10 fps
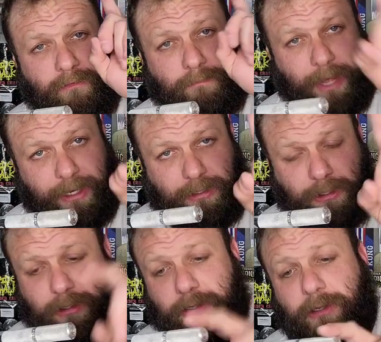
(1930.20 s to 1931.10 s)
But
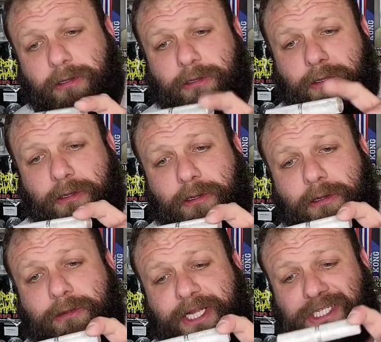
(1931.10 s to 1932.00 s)

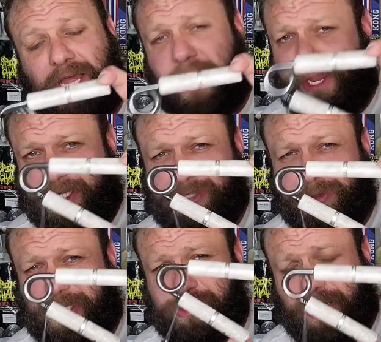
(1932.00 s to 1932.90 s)
that's not how you should
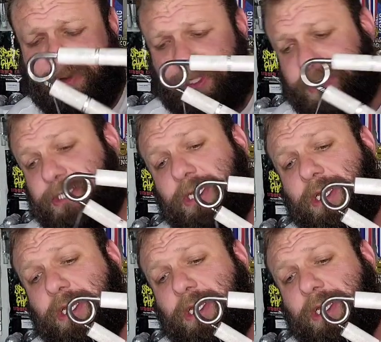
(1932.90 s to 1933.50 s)
really train with these.